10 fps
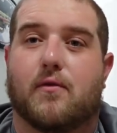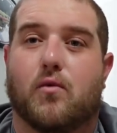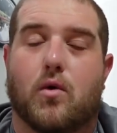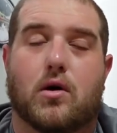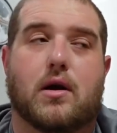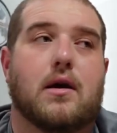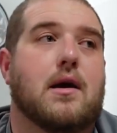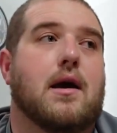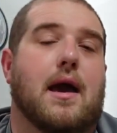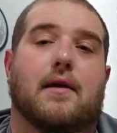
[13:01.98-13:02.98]
of work
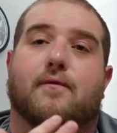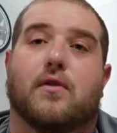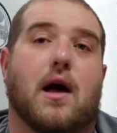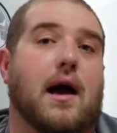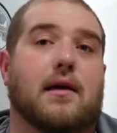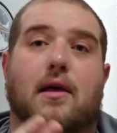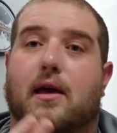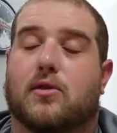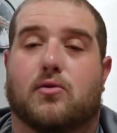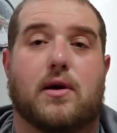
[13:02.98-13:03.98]
and fly
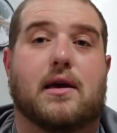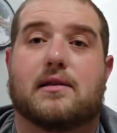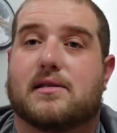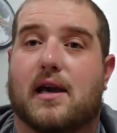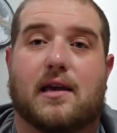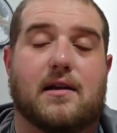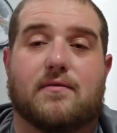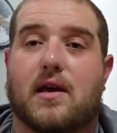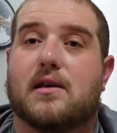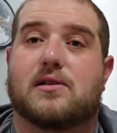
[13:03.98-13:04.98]
3 consecutive
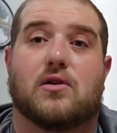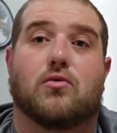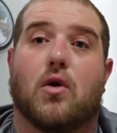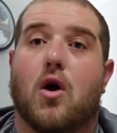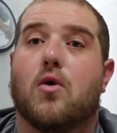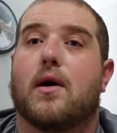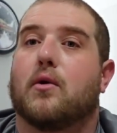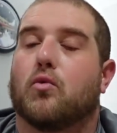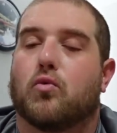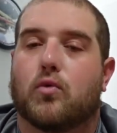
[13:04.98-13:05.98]
days in a row
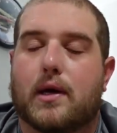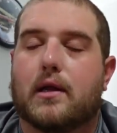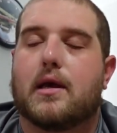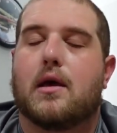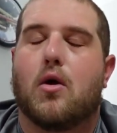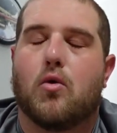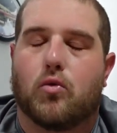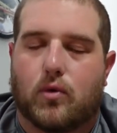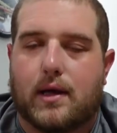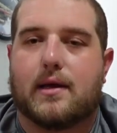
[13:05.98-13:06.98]
and really,
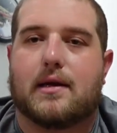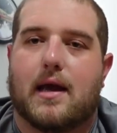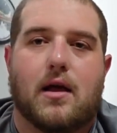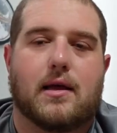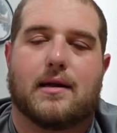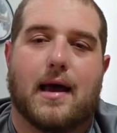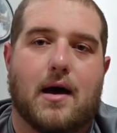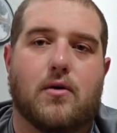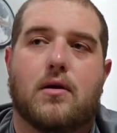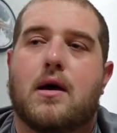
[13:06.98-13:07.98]
really nail it
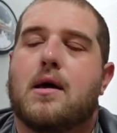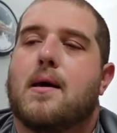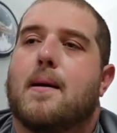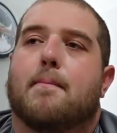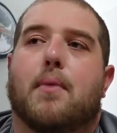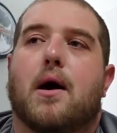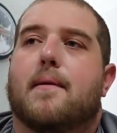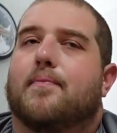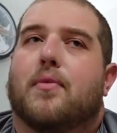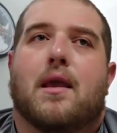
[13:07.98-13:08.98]
down.
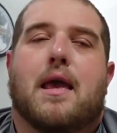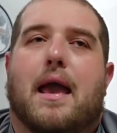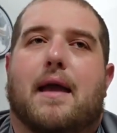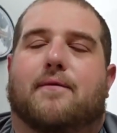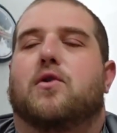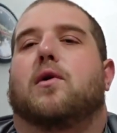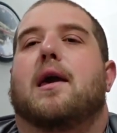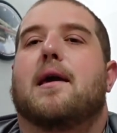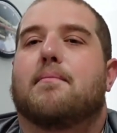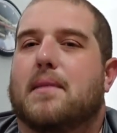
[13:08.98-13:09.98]
But if you
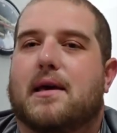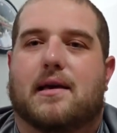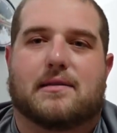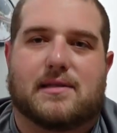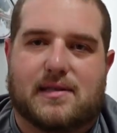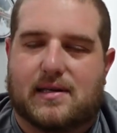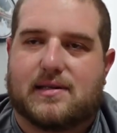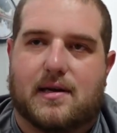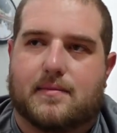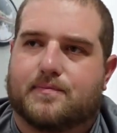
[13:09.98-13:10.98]
can't be
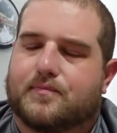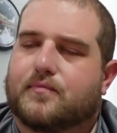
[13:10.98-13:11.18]
consistent